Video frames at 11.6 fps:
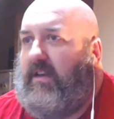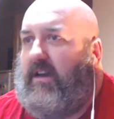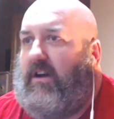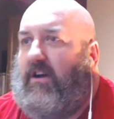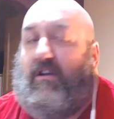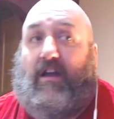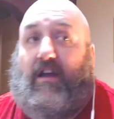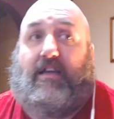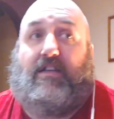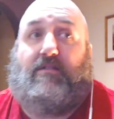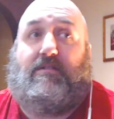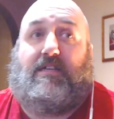card.
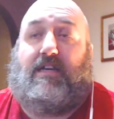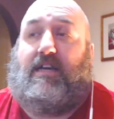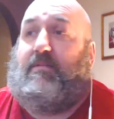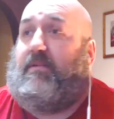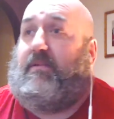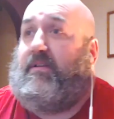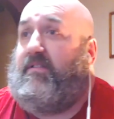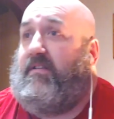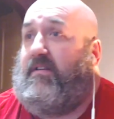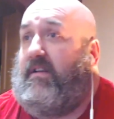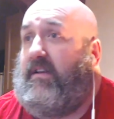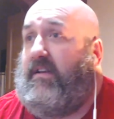Lucky to escape. He
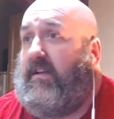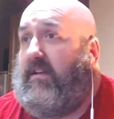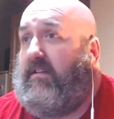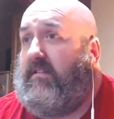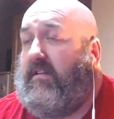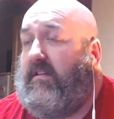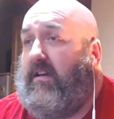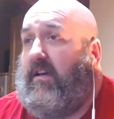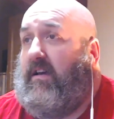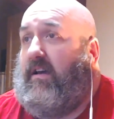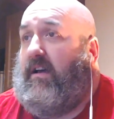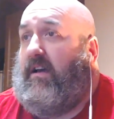certainly does.
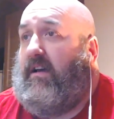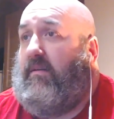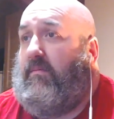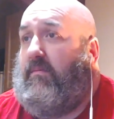I